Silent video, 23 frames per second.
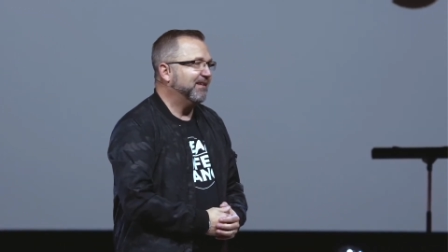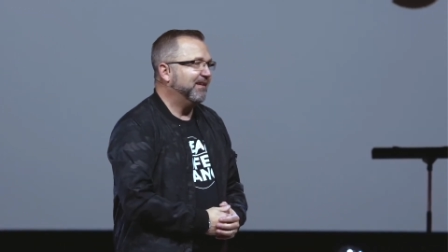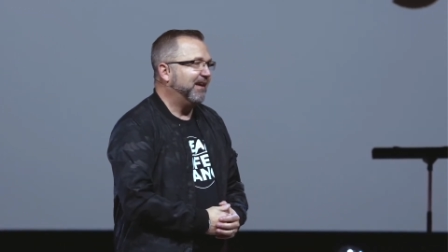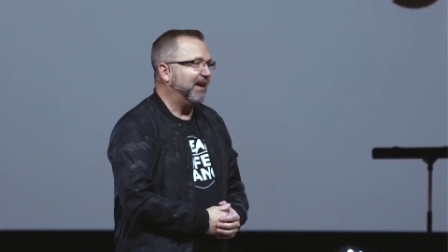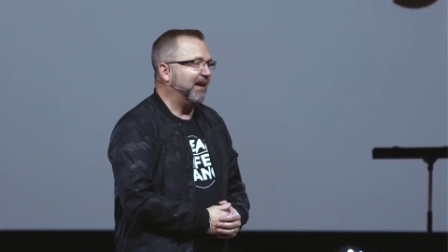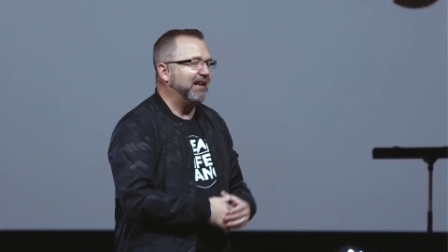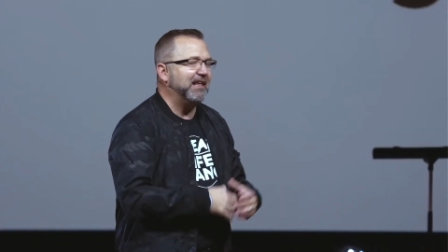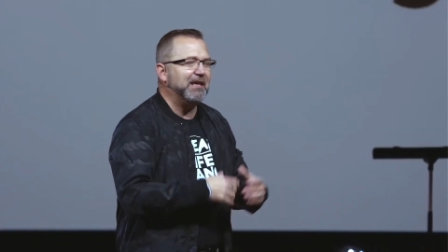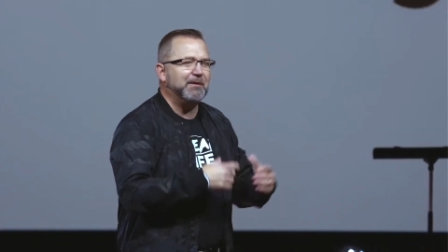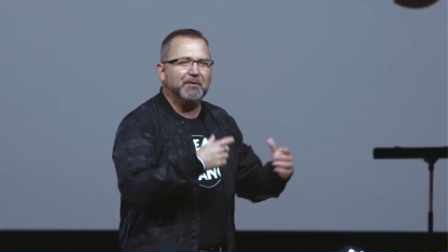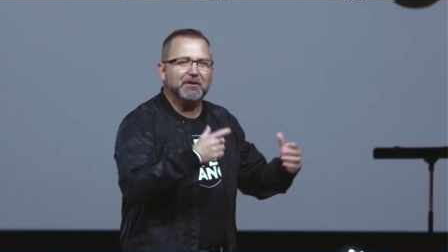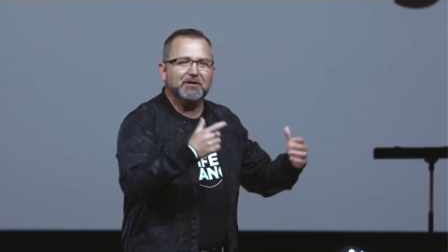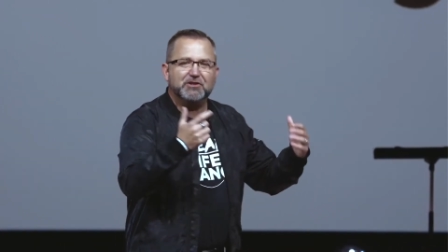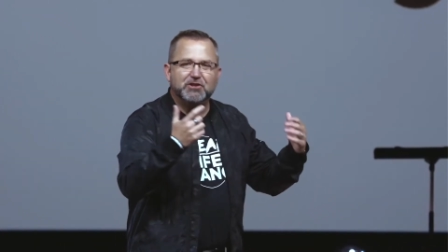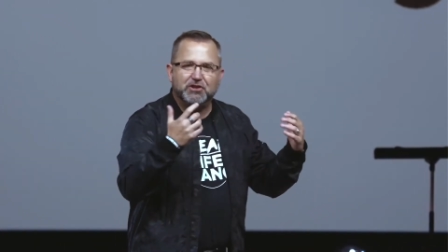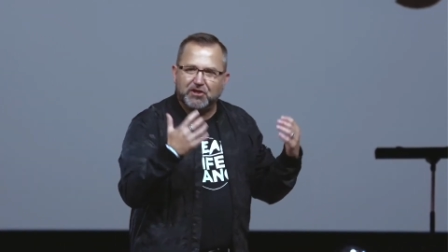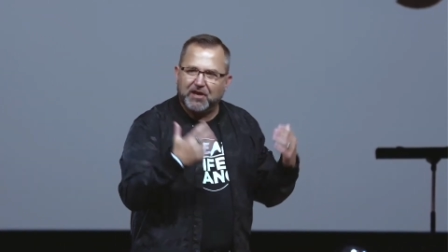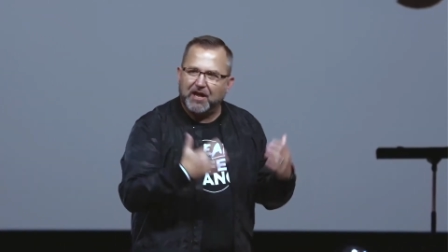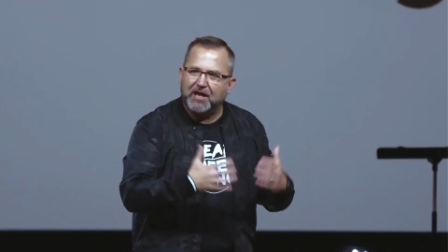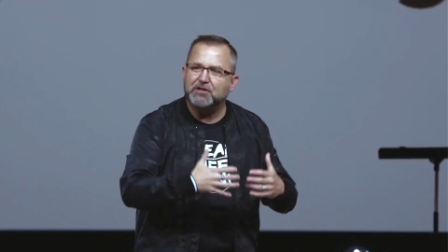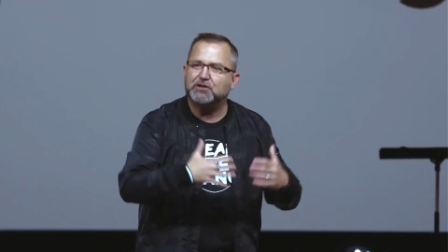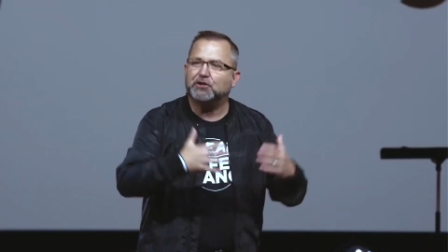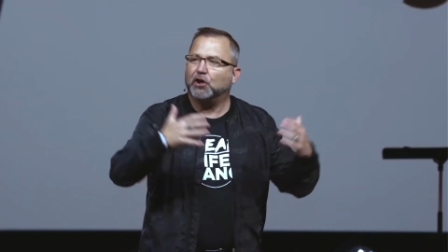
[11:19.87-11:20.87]
and He would
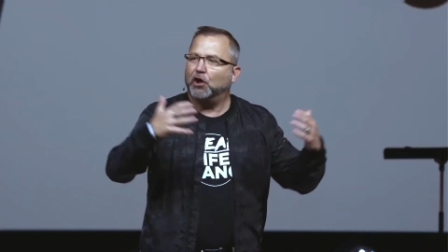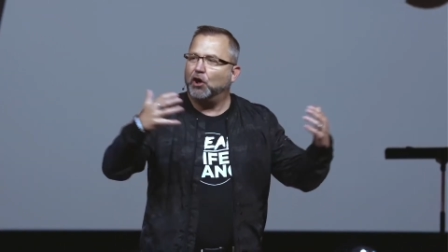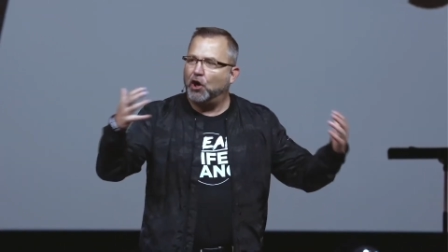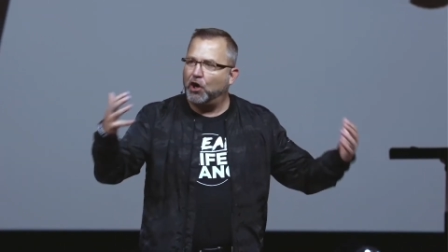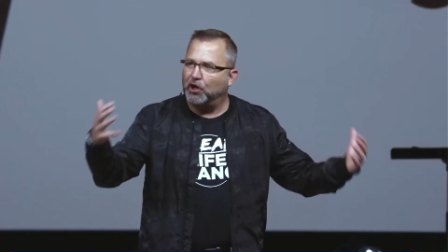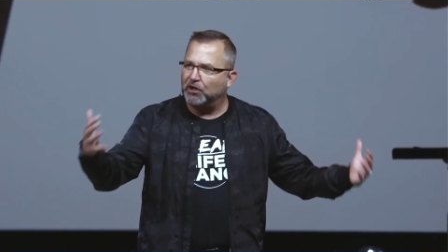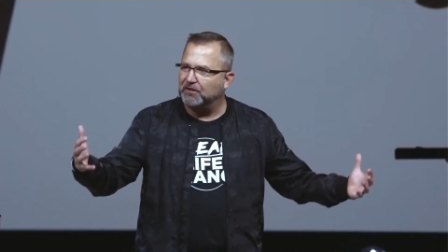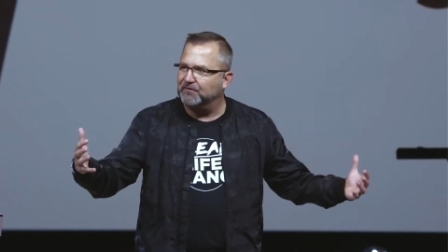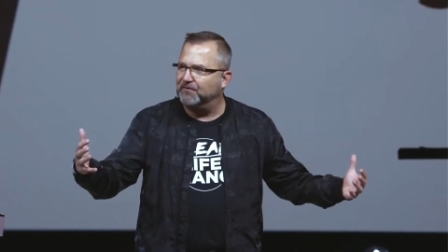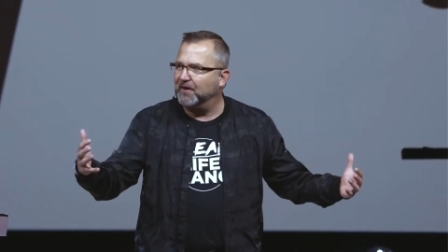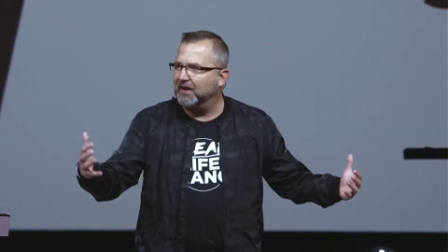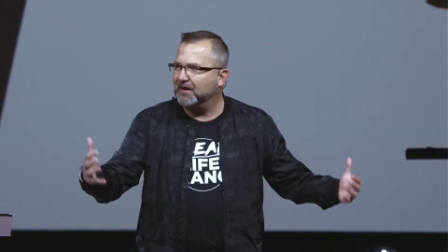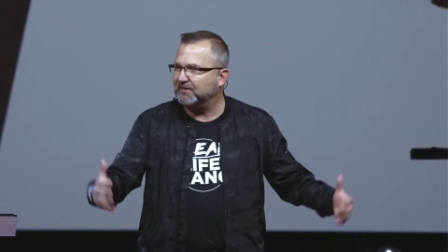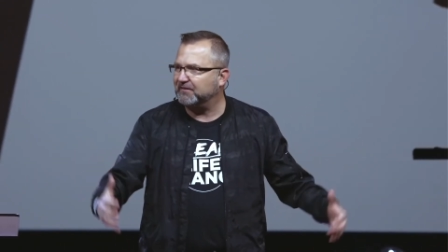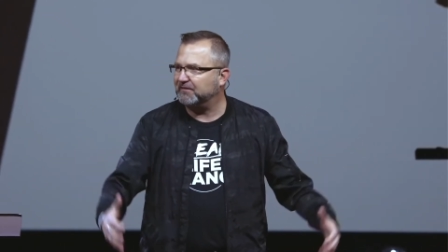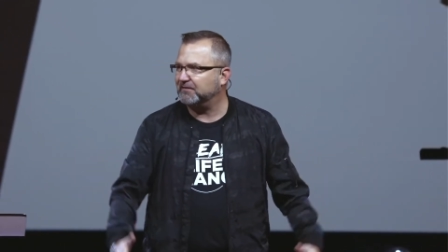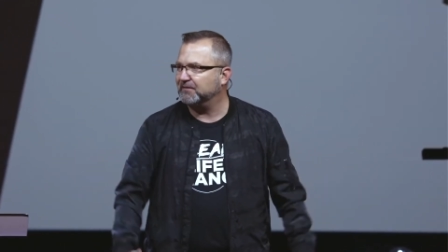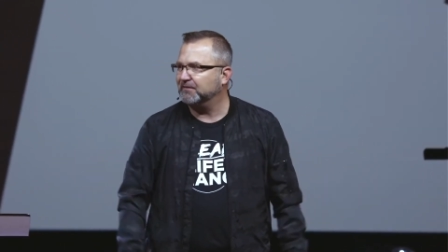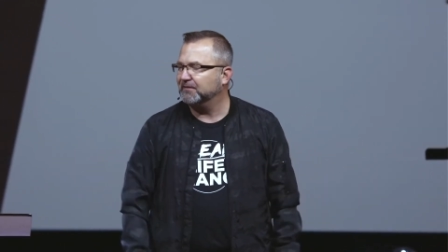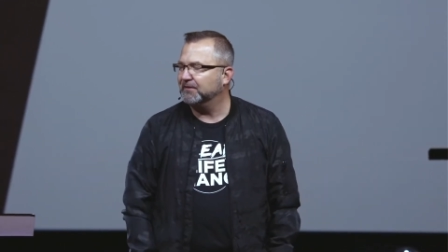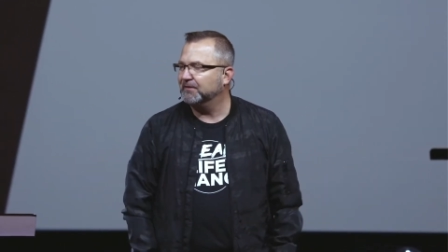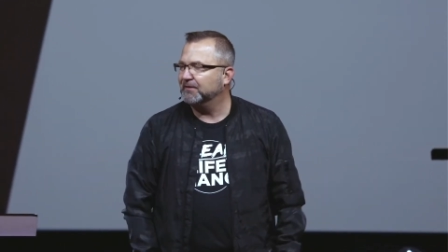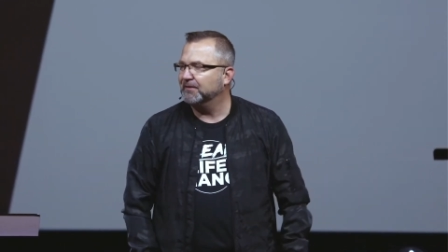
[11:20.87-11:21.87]
change all of
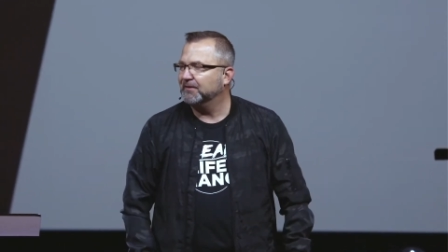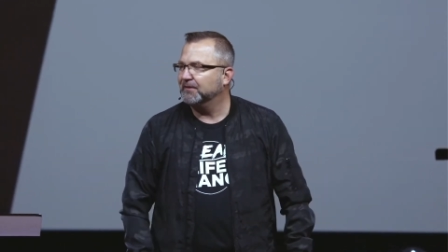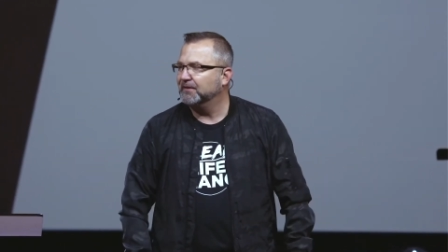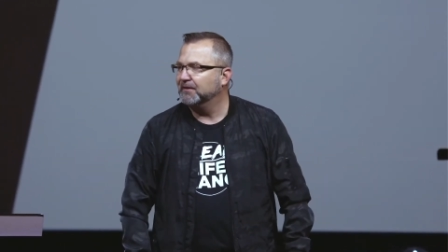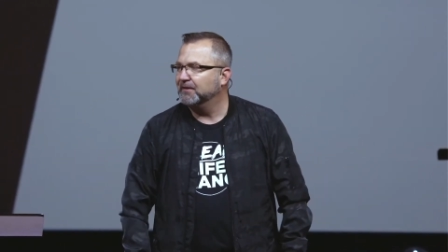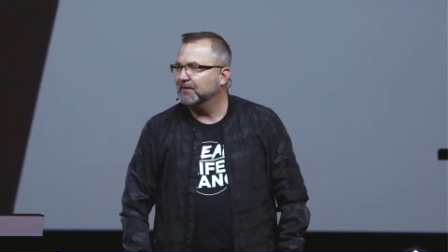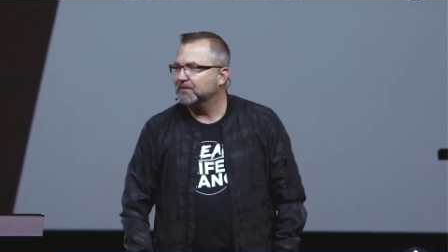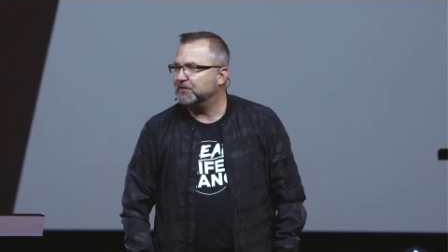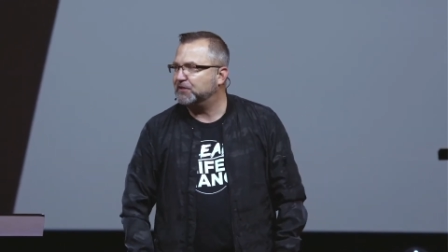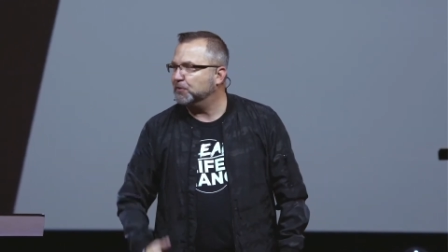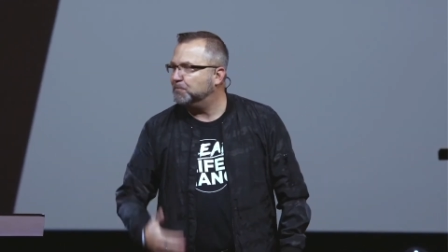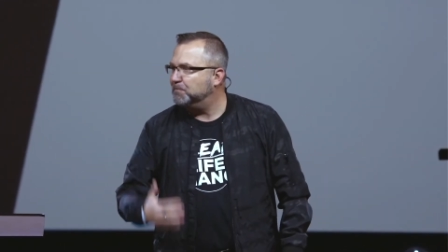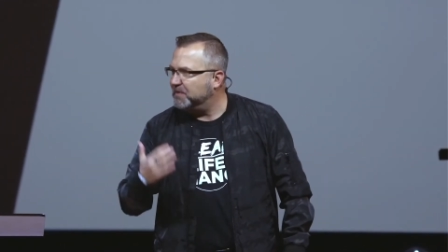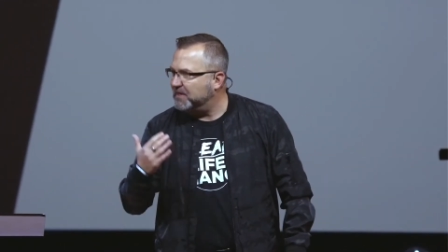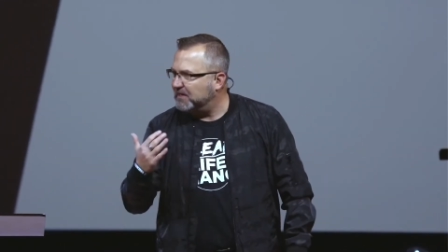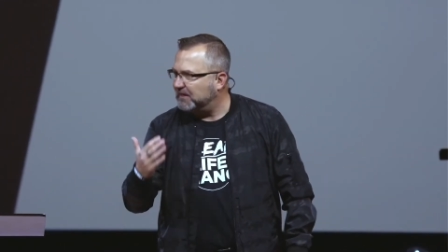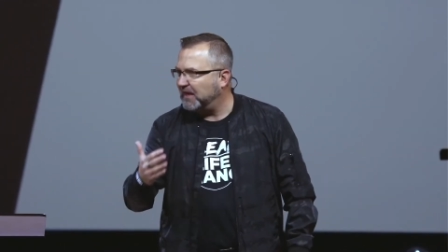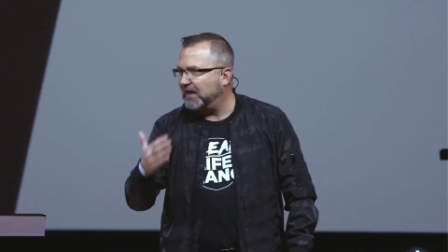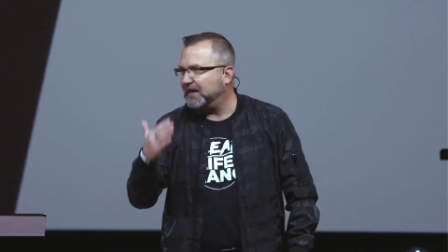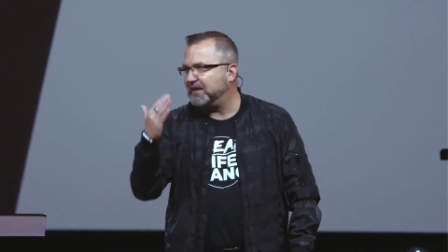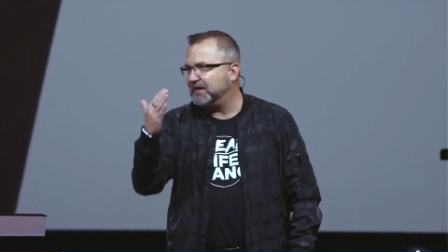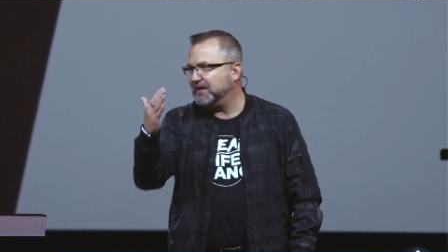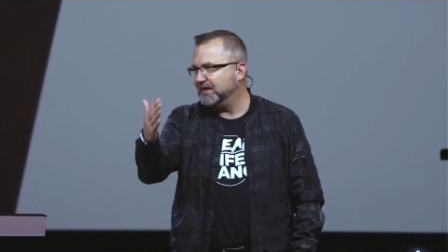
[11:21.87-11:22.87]
us to be
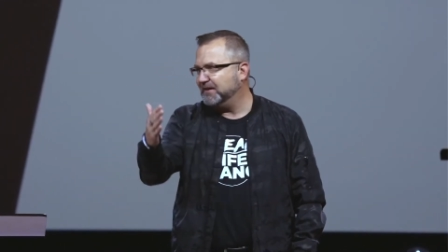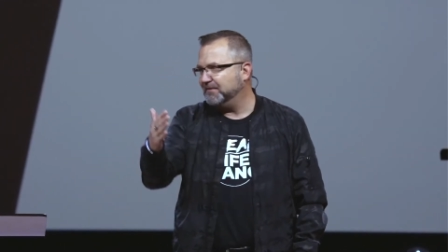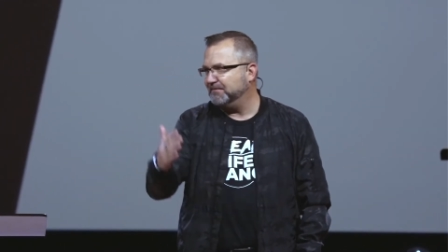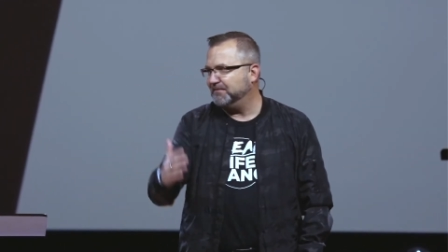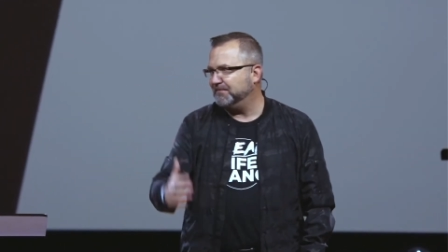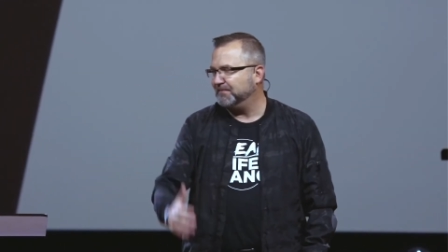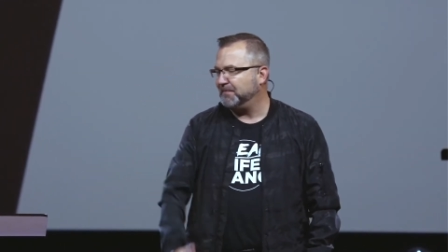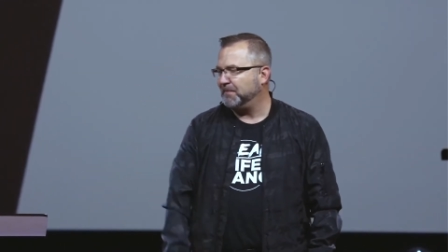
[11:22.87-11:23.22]
like Him.